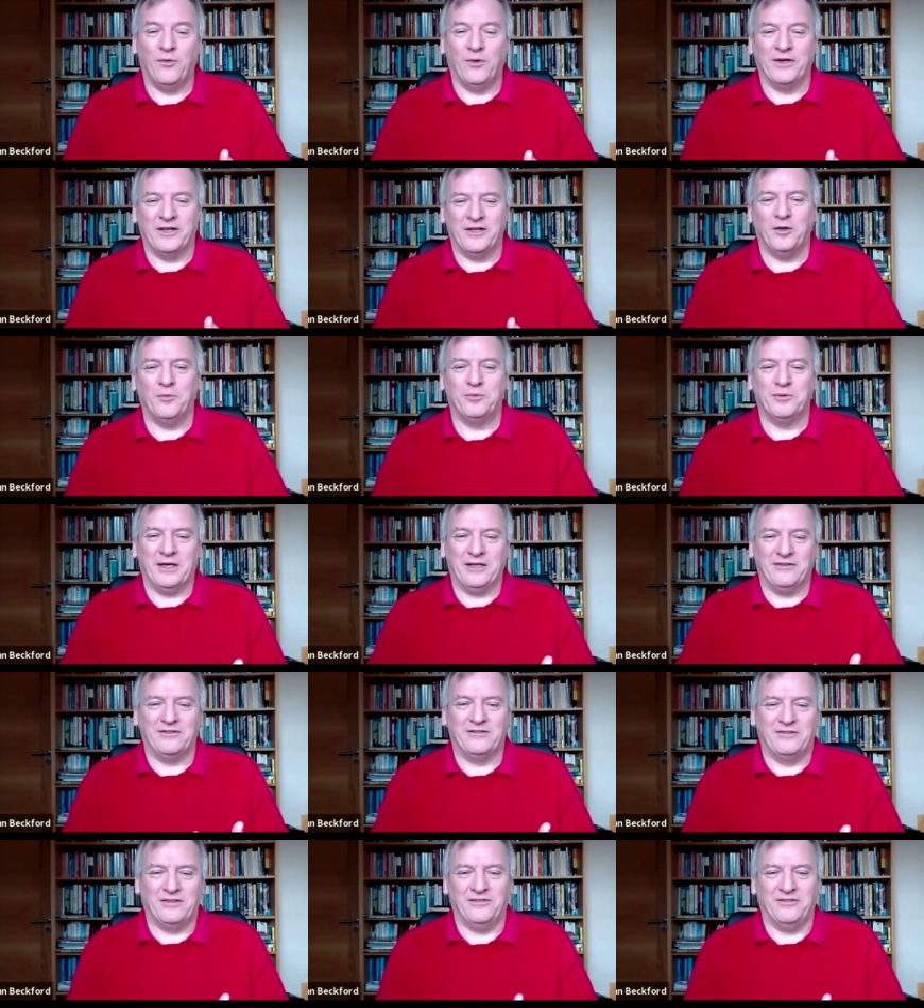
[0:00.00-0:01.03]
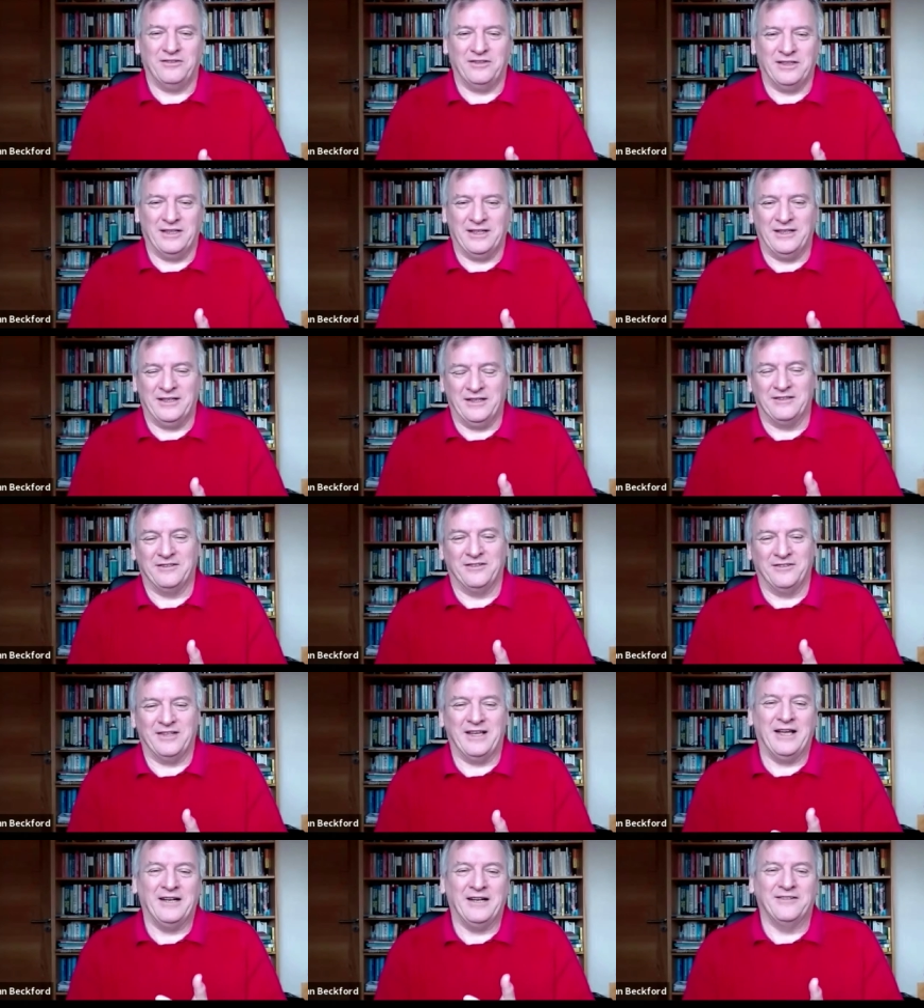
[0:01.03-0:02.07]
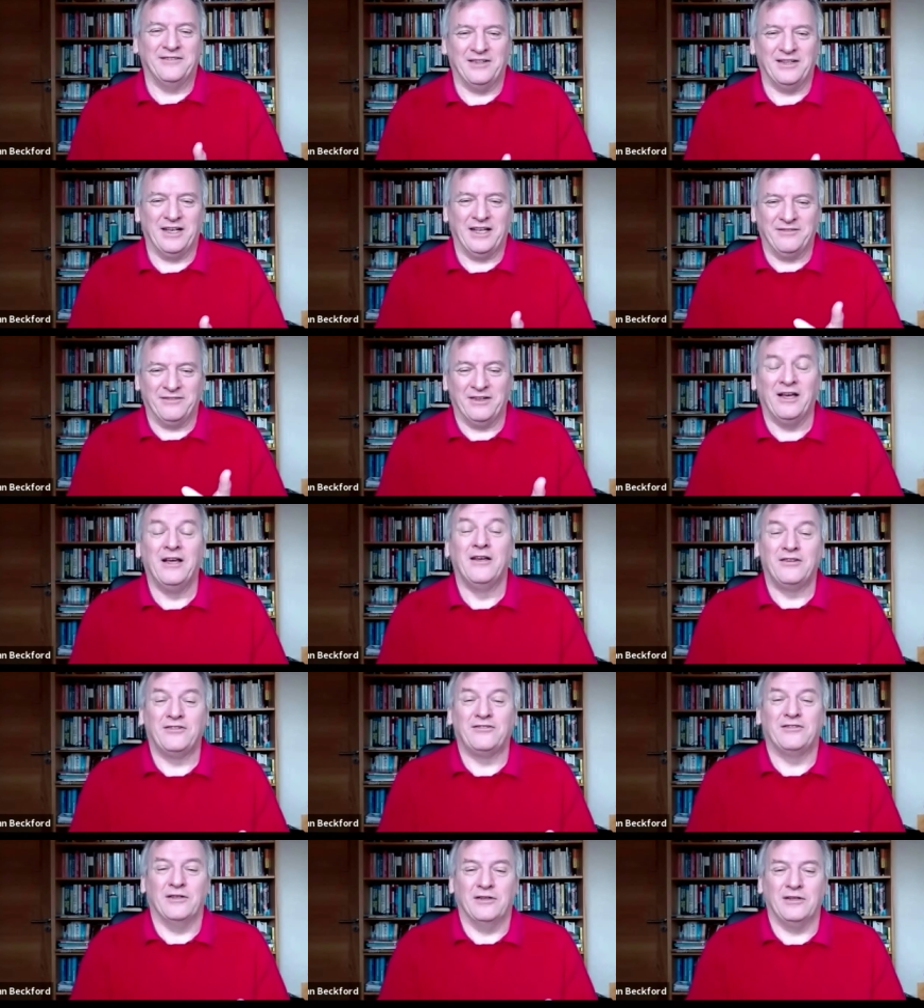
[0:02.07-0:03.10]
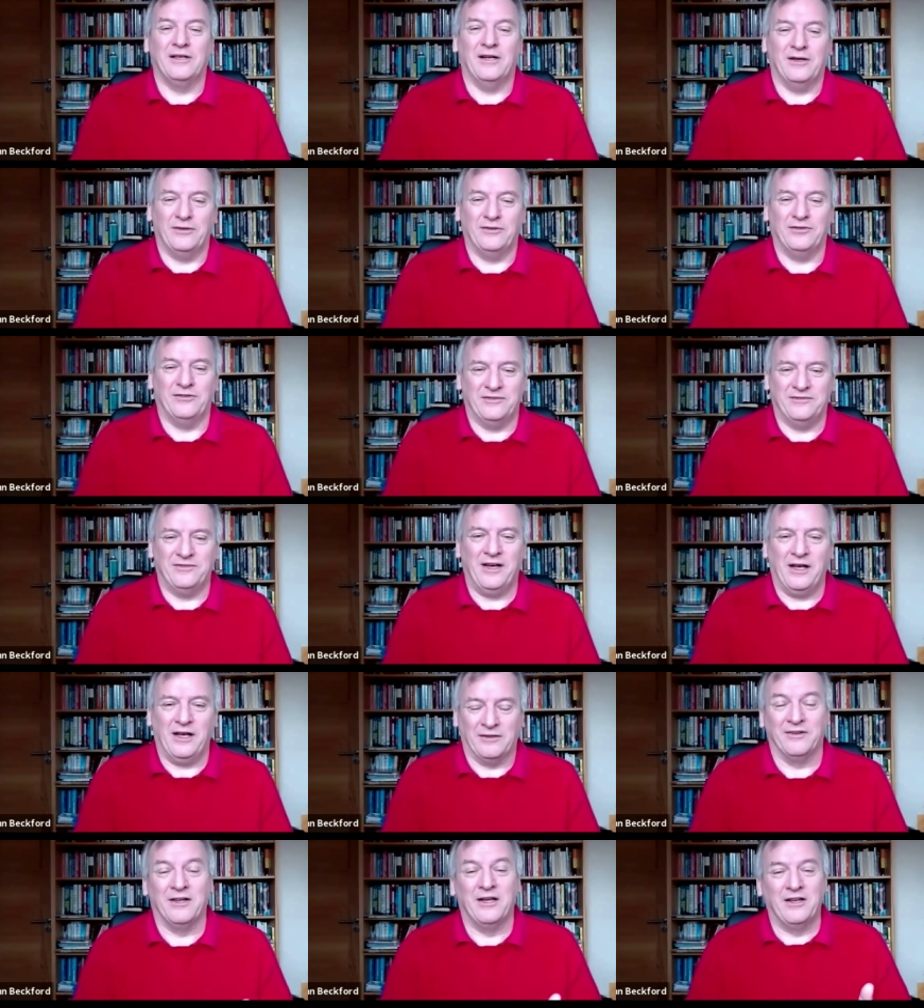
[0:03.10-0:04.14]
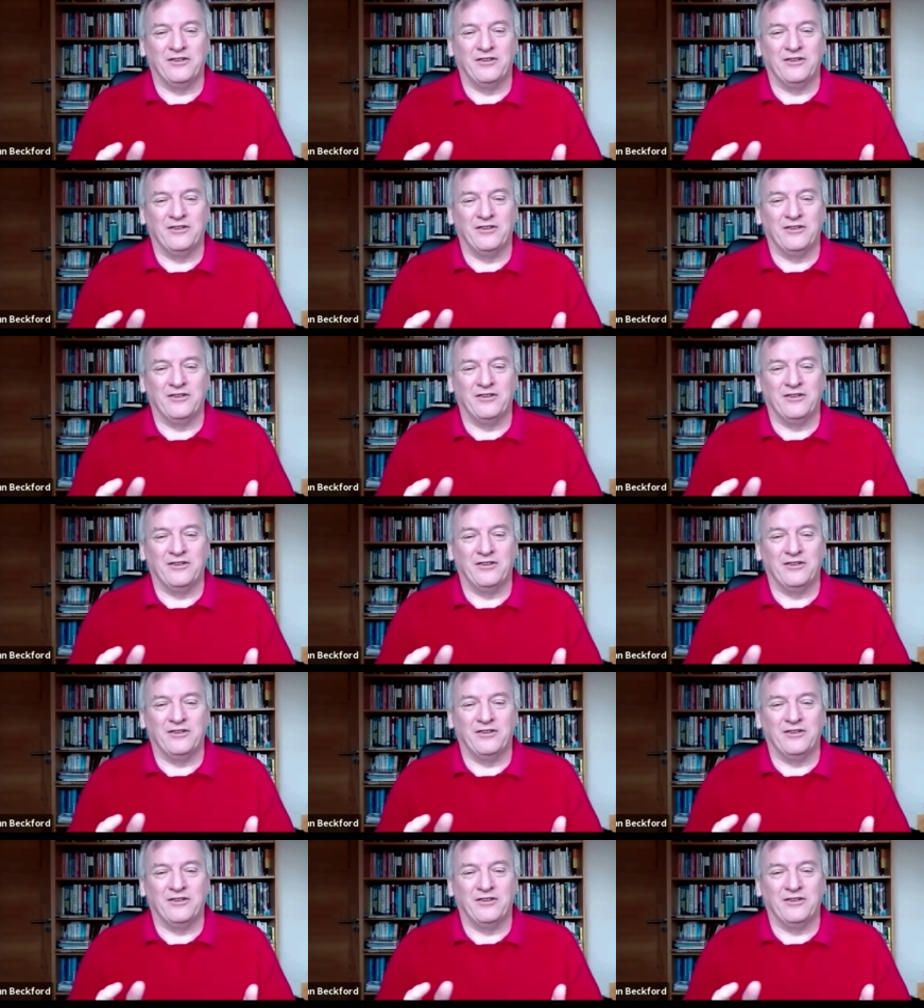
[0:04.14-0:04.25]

When it operates, does the does the end of the lever still close the valve?